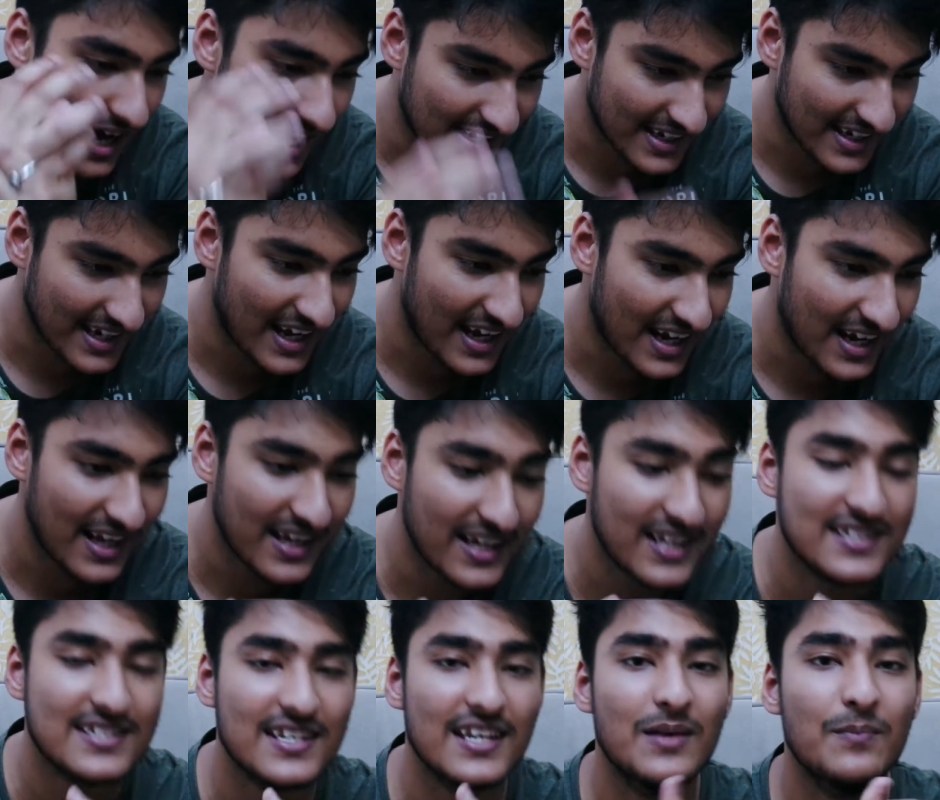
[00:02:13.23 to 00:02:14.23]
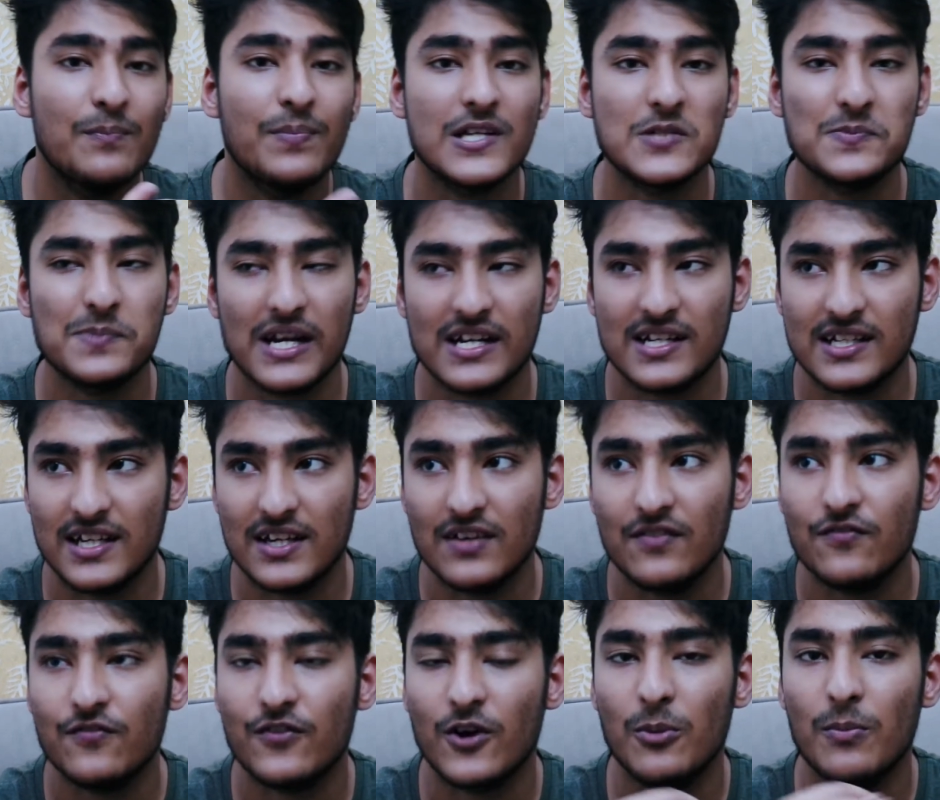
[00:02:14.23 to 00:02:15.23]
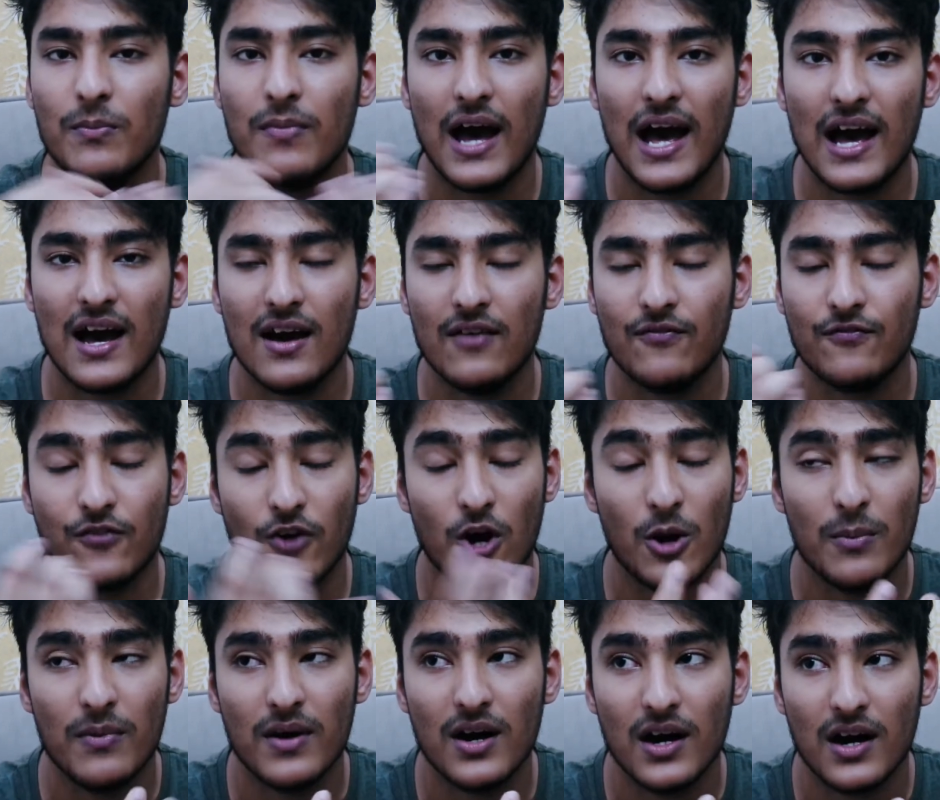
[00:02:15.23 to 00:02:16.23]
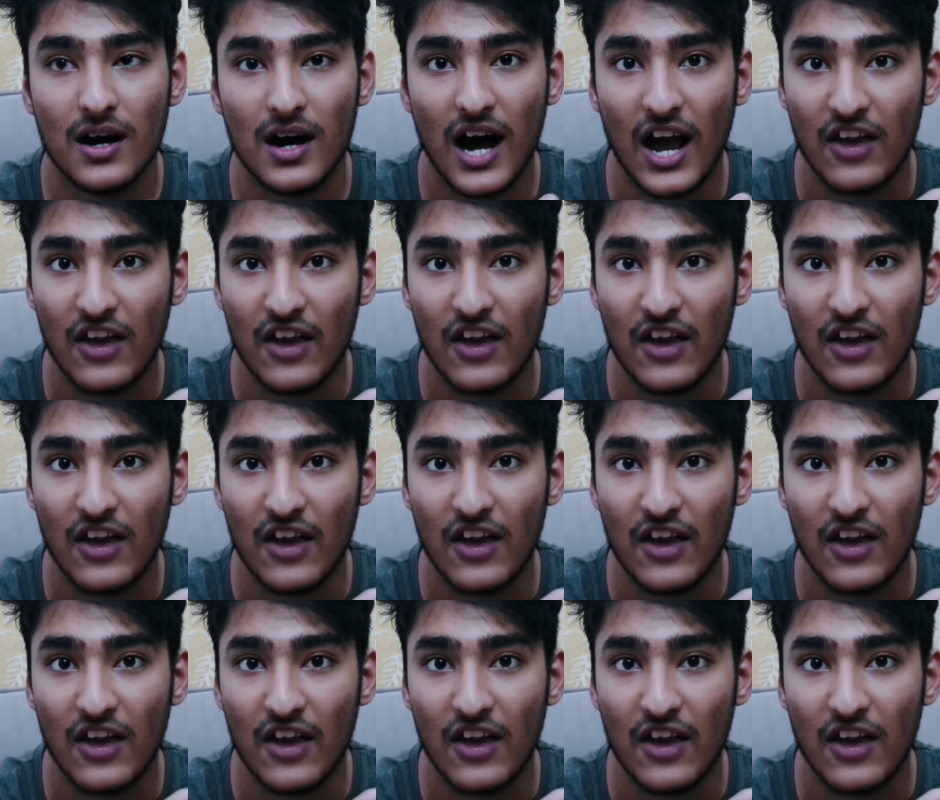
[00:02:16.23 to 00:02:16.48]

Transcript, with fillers: again, it's in perspective from from uh,